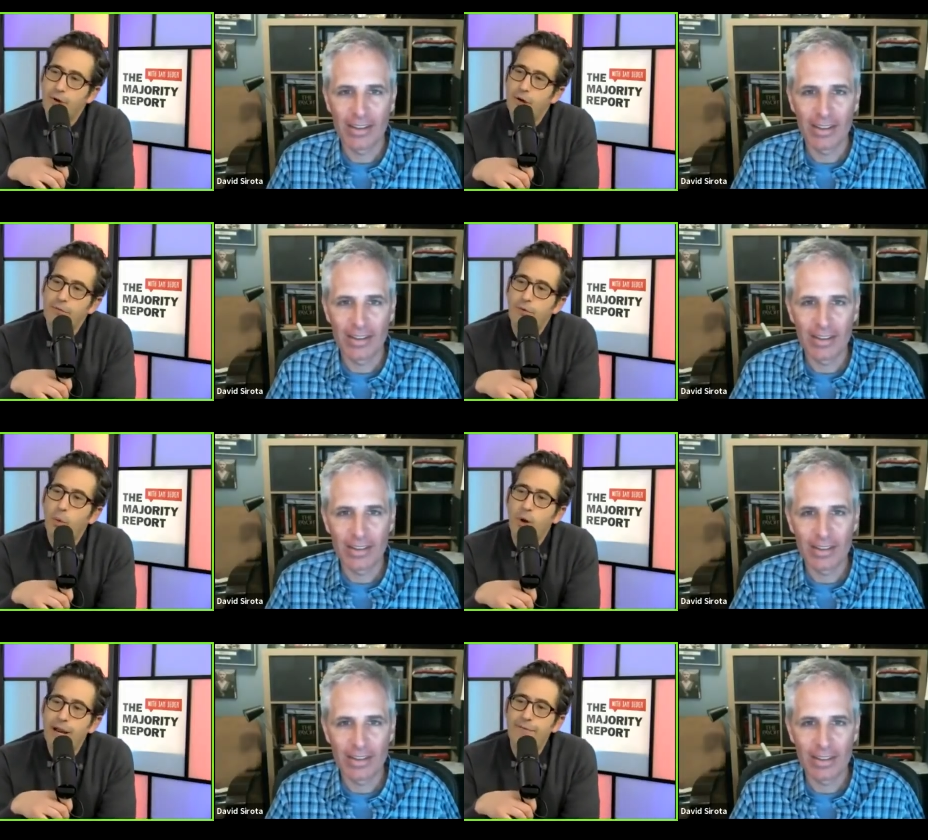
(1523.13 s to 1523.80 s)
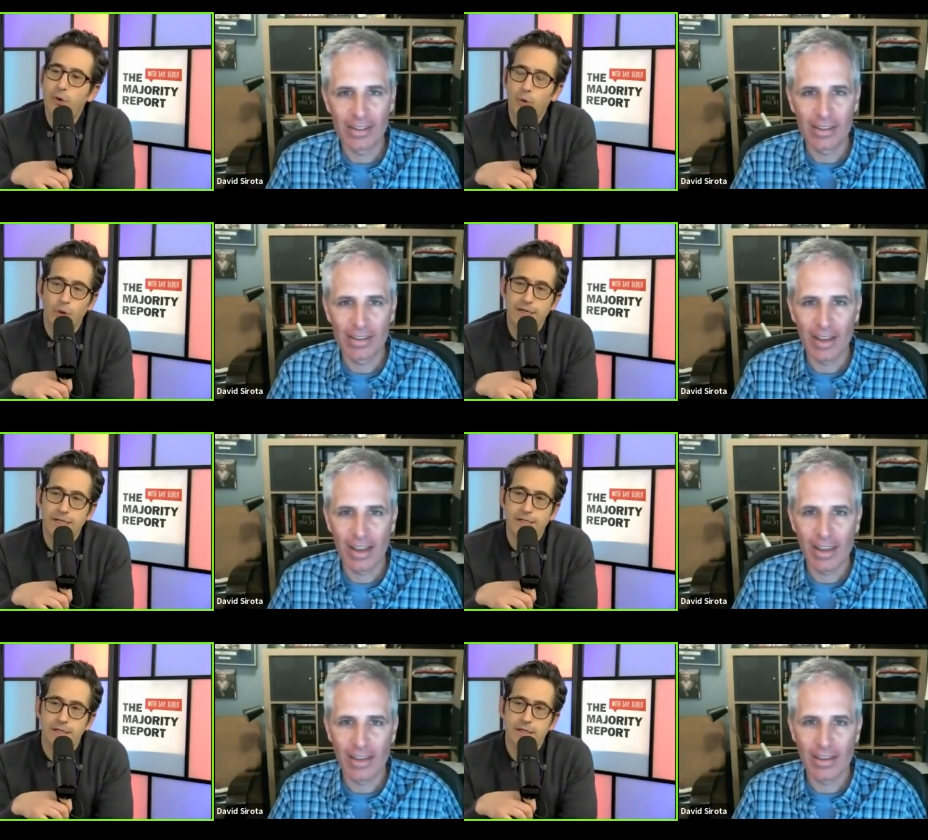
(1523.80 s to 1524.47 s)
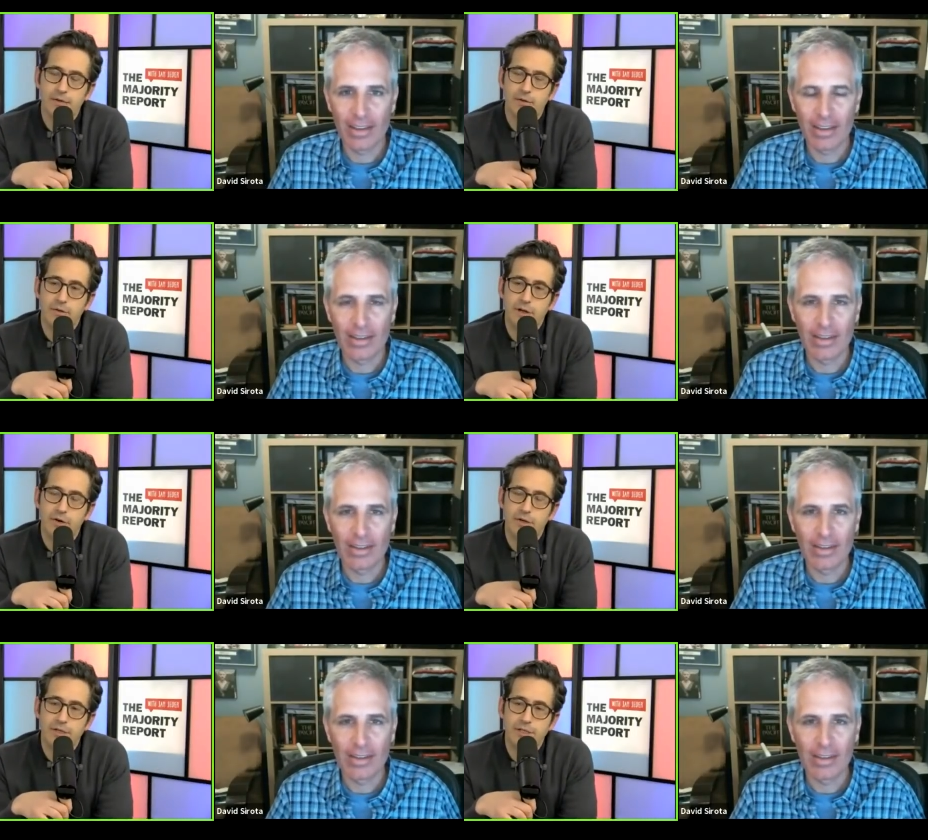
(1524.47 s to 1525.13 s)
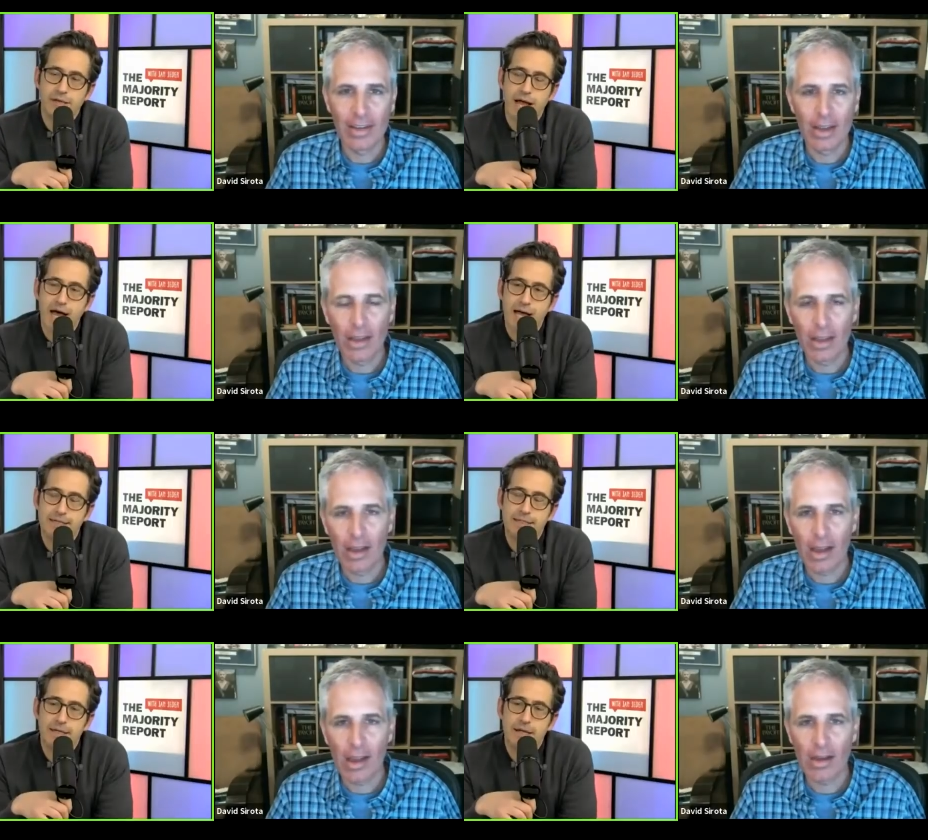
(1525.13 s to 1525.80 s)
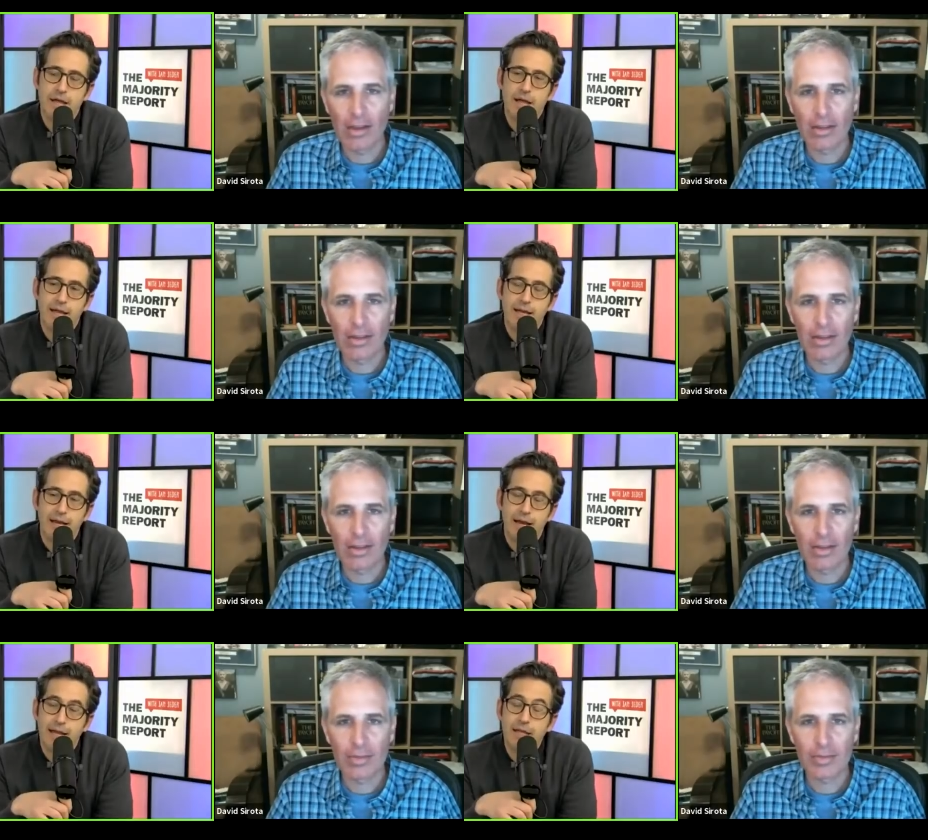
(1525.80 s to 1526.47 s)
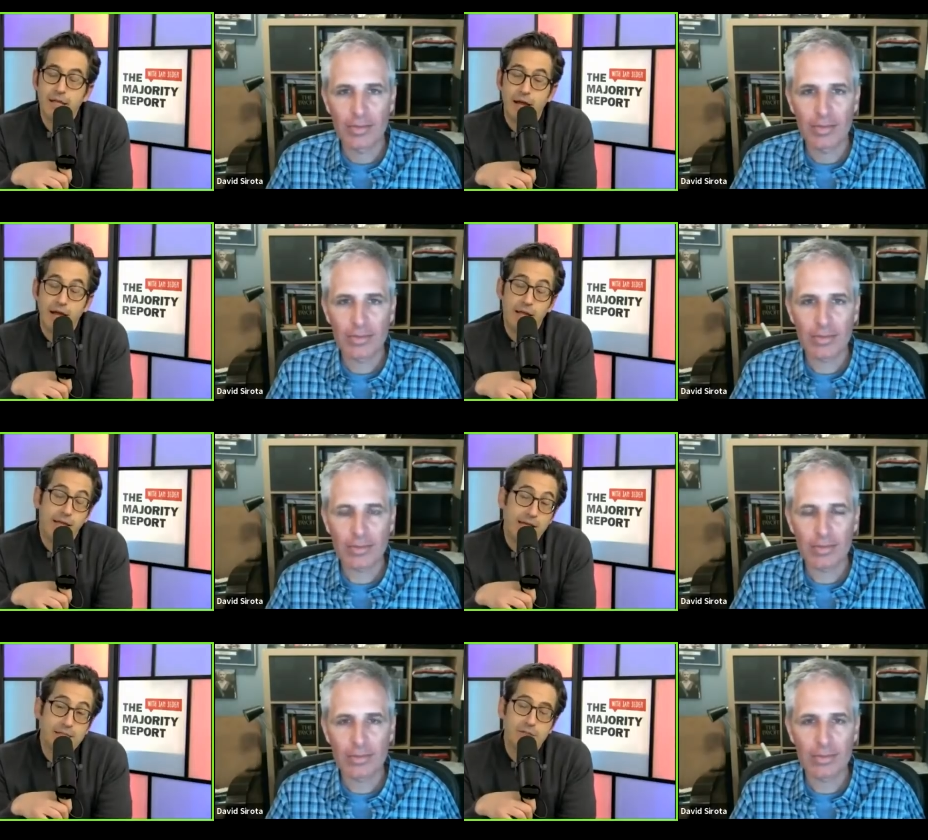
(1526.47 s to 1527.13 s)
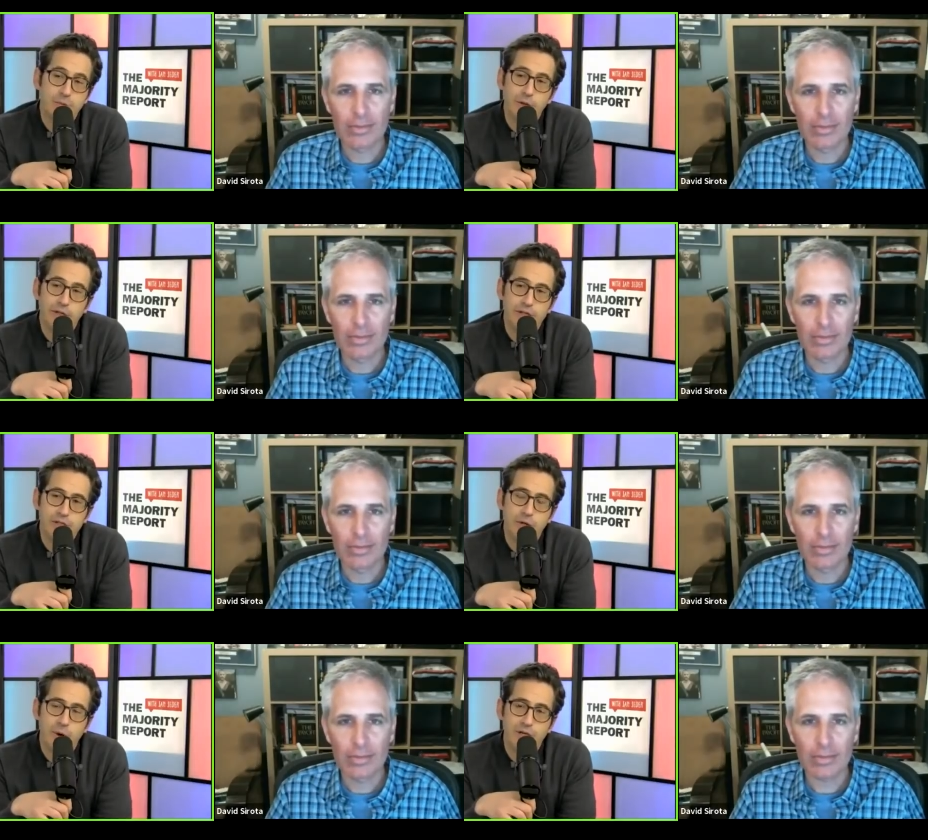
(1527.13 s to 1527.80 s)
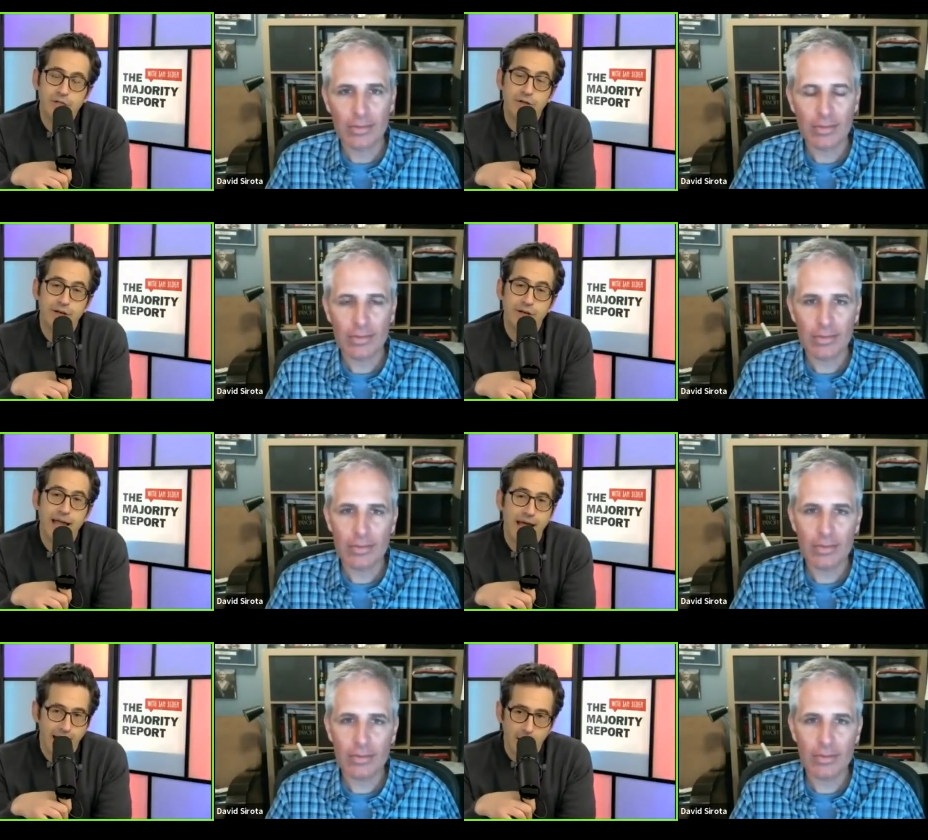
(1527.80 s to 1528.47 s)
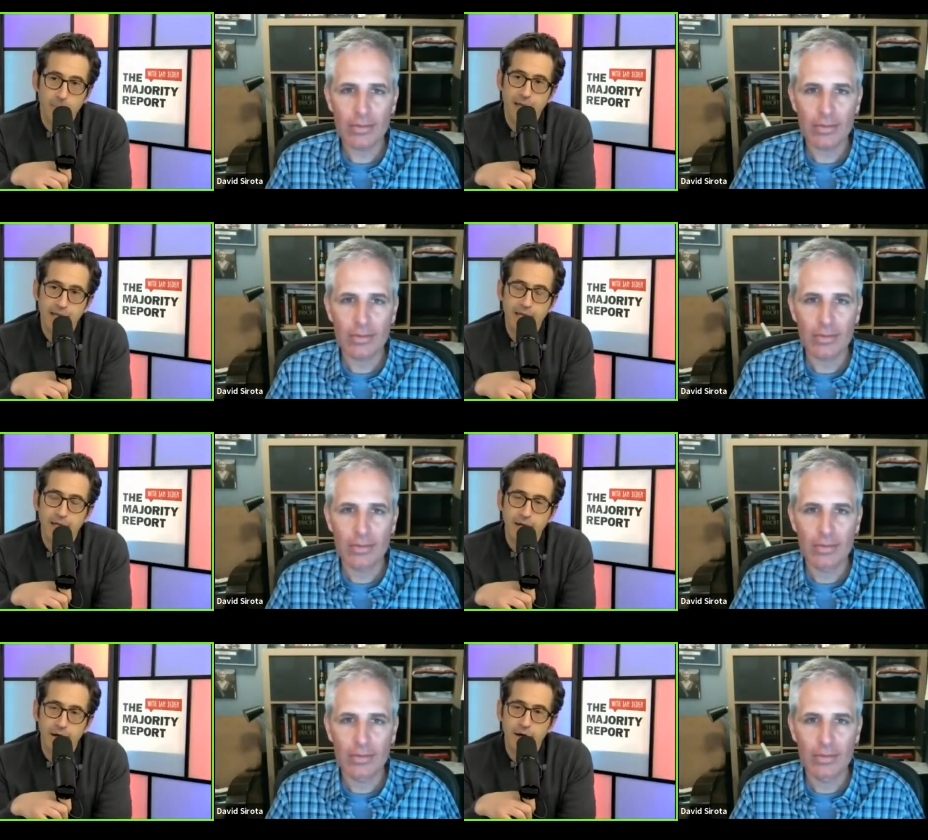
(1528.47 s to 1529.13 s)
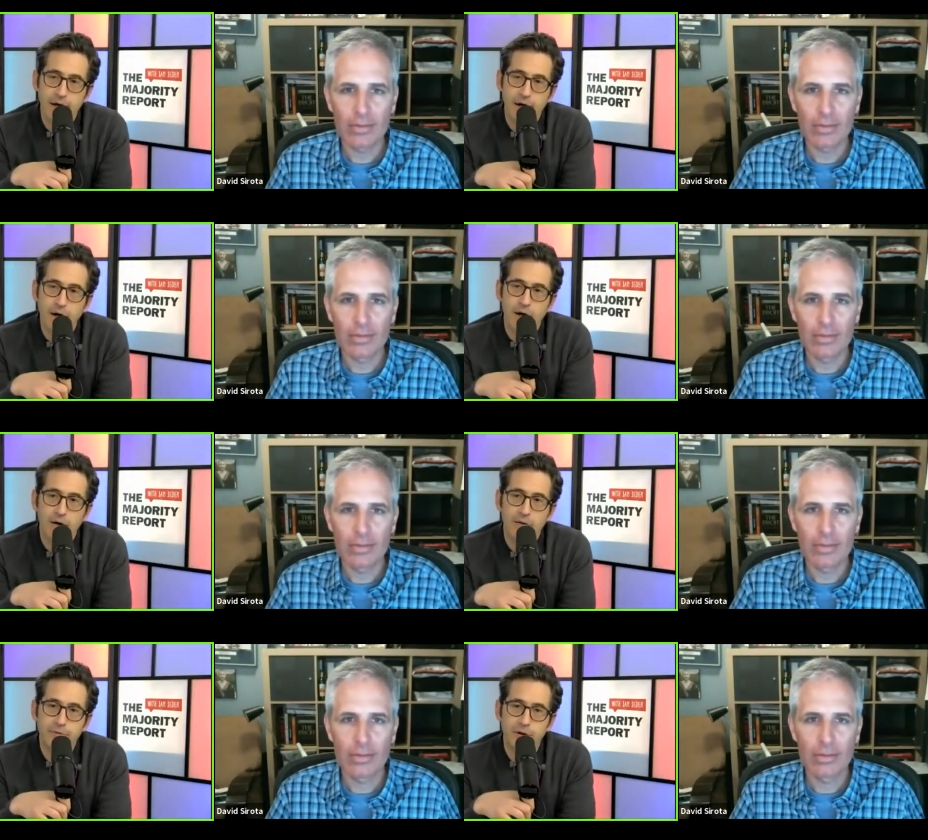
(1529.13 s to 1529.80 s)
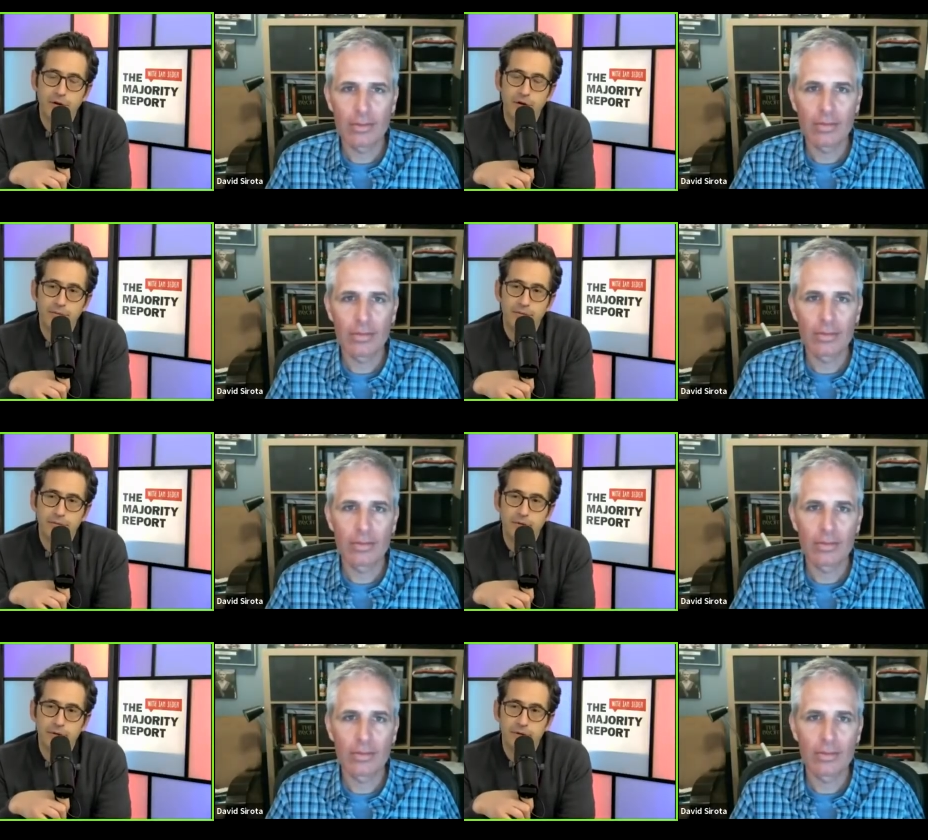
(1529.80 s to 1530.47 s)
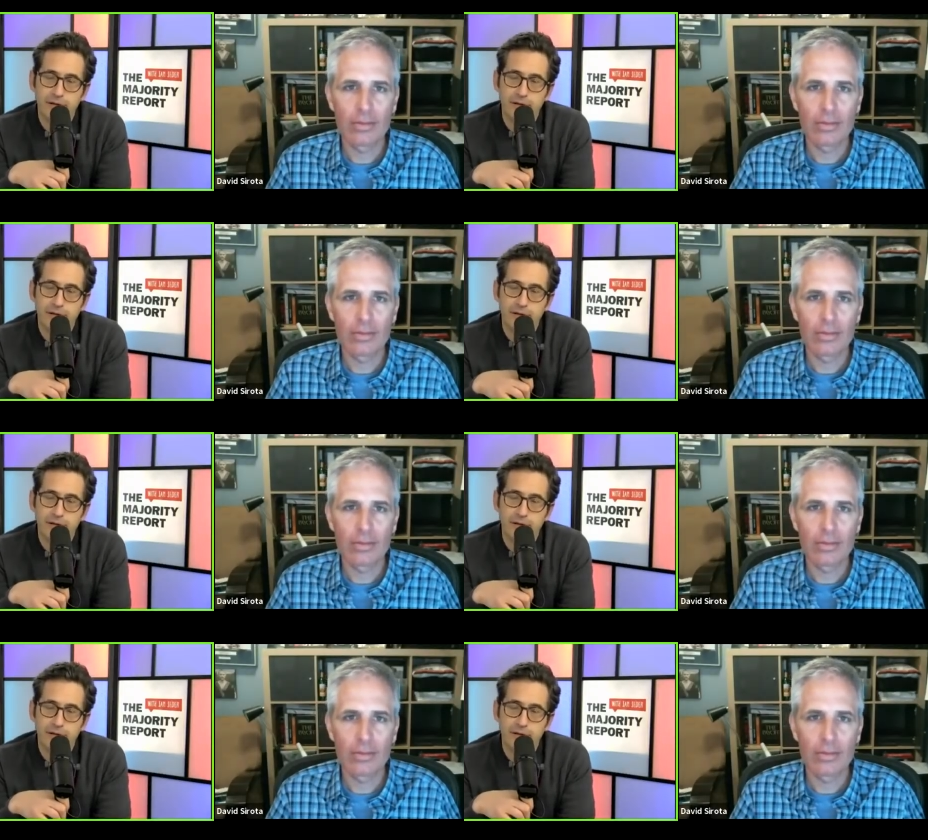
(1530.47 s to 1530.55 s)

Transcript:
Speaker 1: for whatever reason, there is not, and I guess it's really just a question of like how many of